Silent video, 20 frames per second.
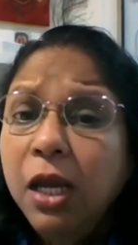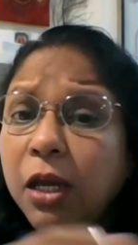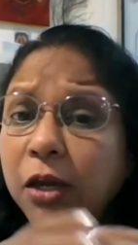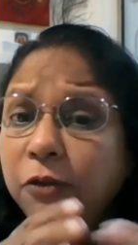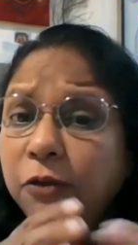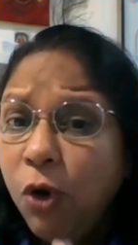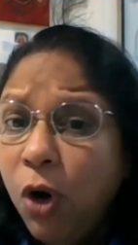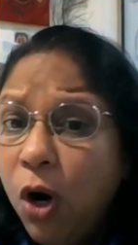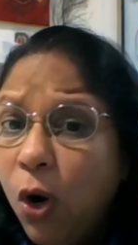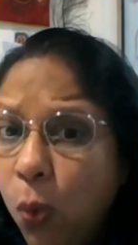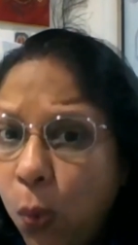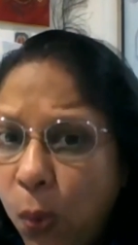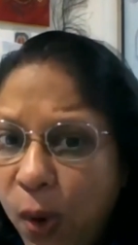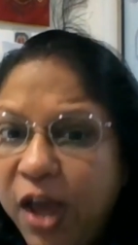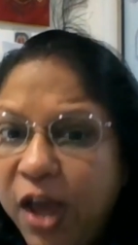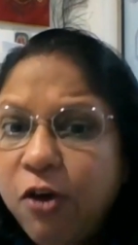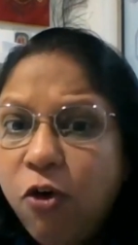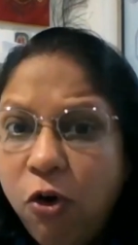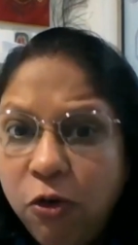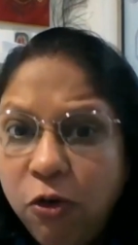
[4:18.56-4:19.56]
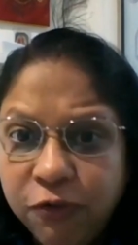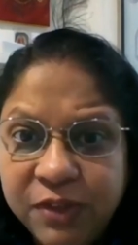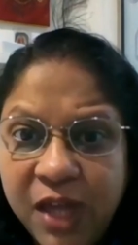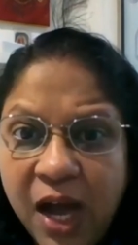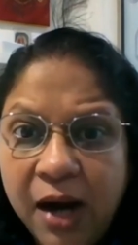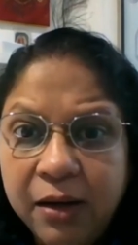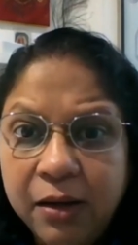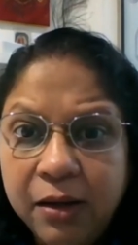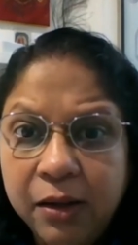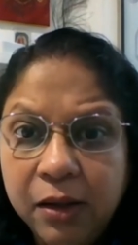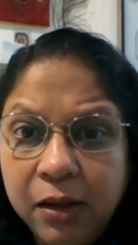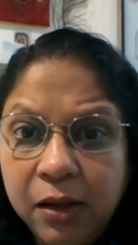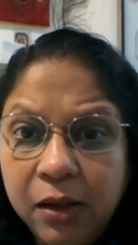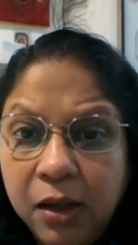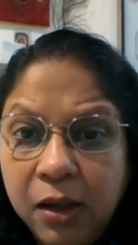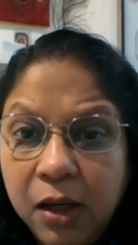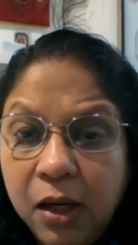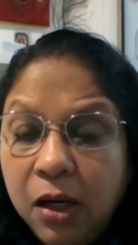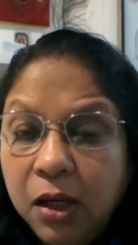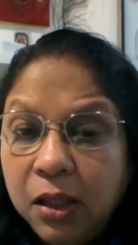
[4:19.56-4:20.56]
If you're aware of that,
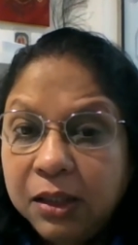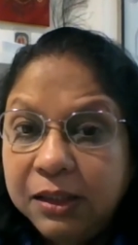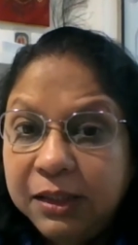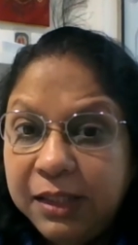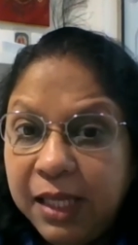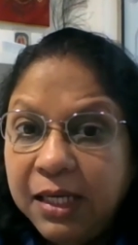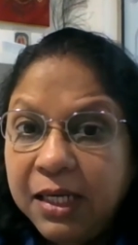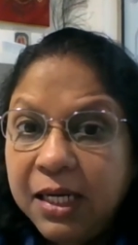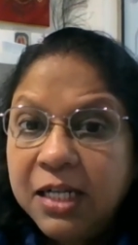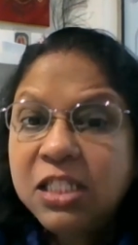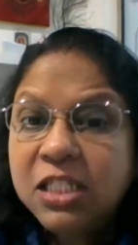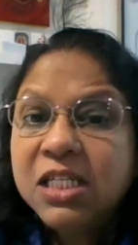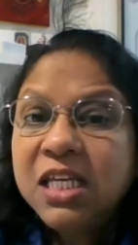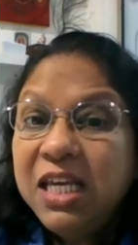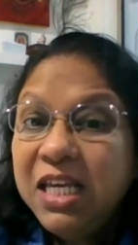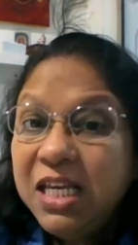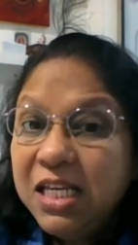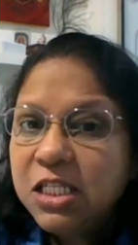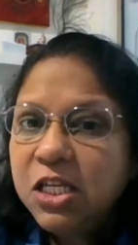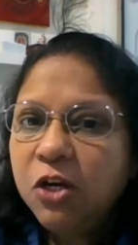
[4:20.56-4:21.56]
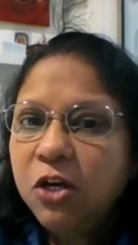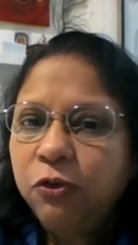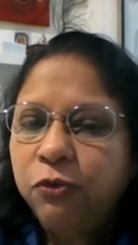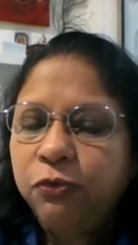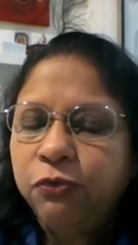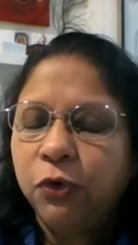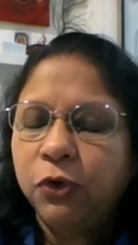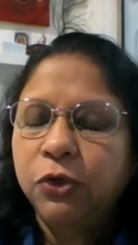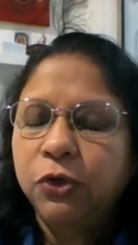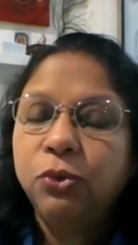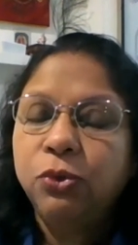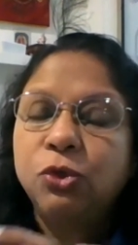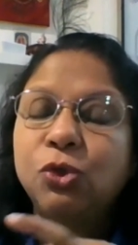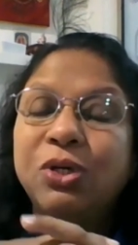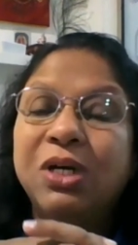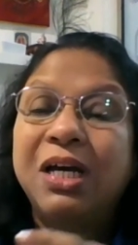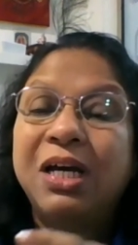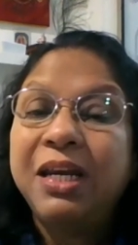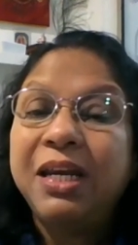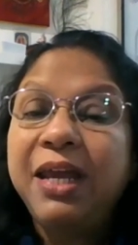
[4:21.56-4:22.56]
then it's easier for you
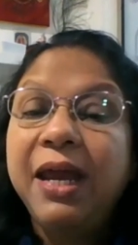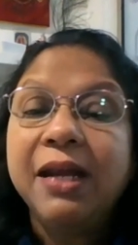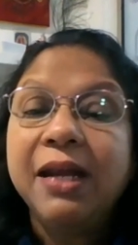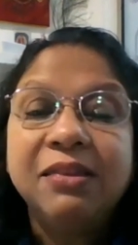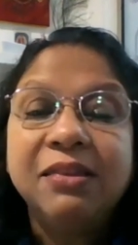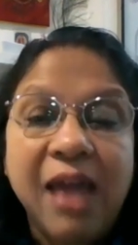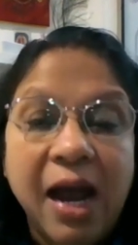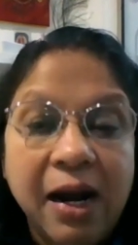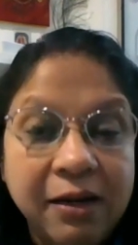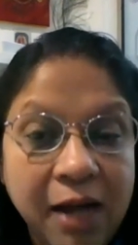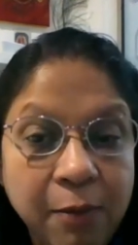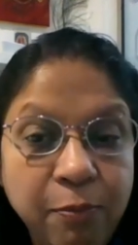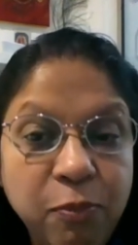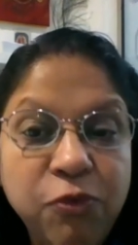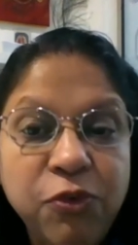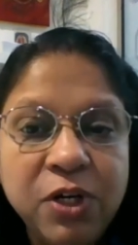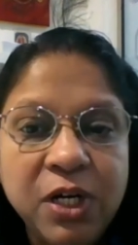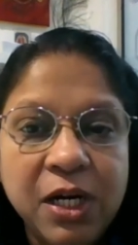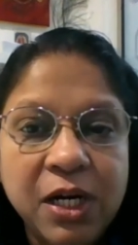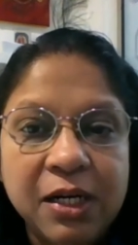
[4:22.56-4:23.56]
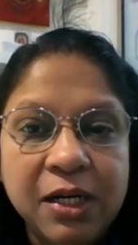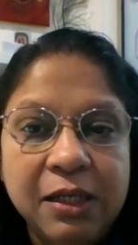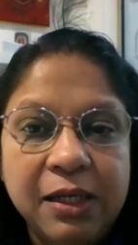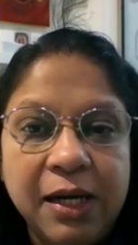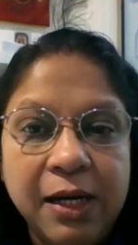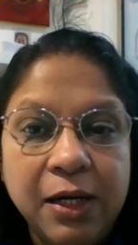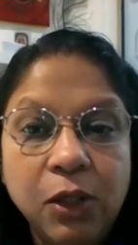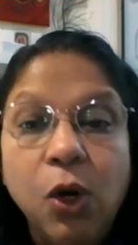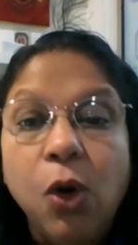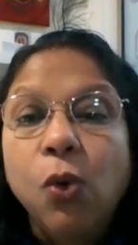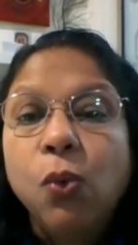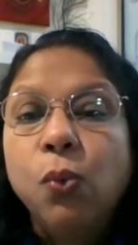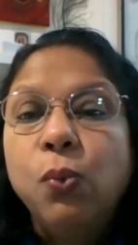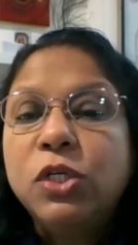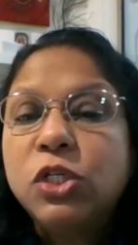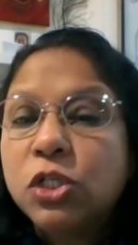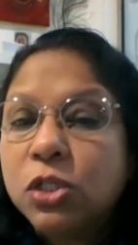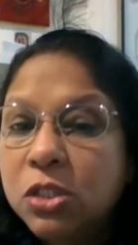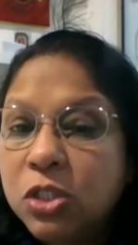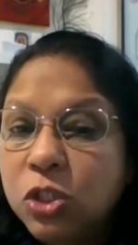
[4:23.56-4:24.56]
to create that type of a content
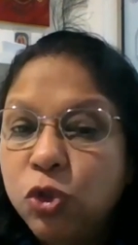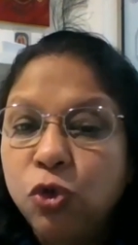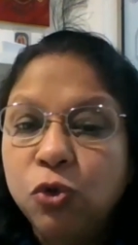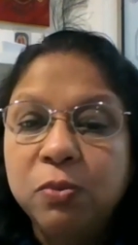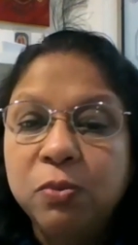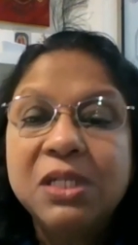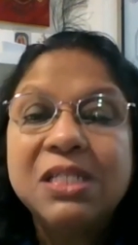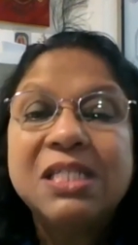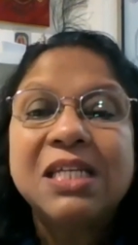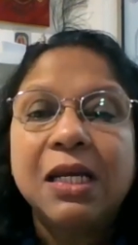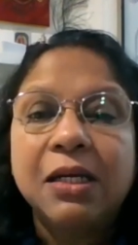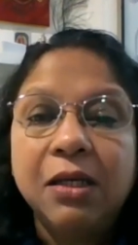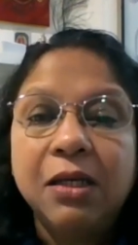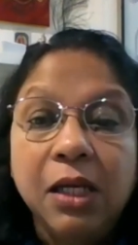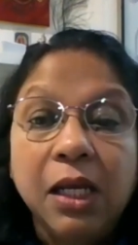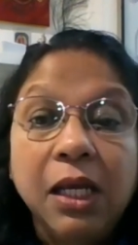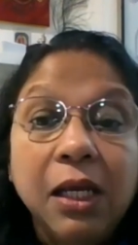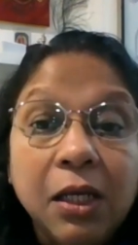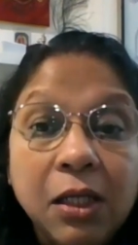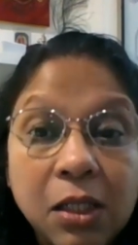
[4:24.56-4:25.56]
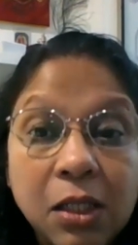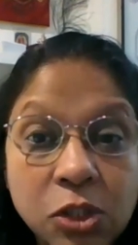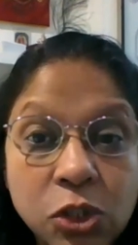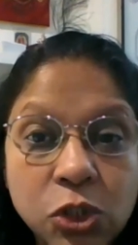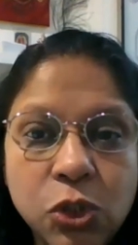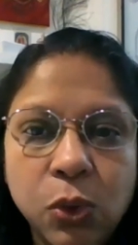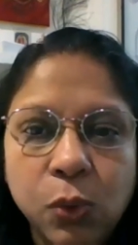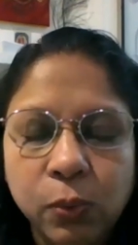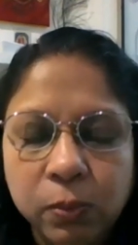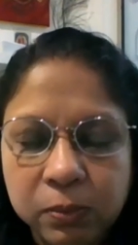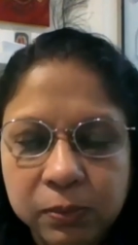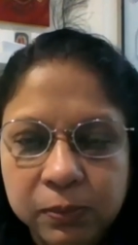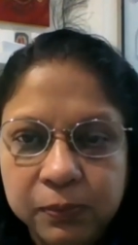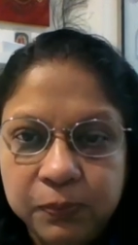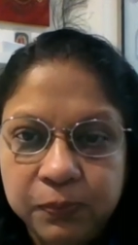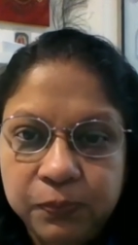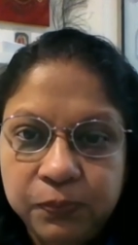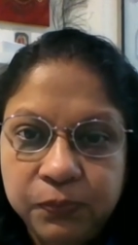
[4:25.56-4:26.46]
which consumers can consume.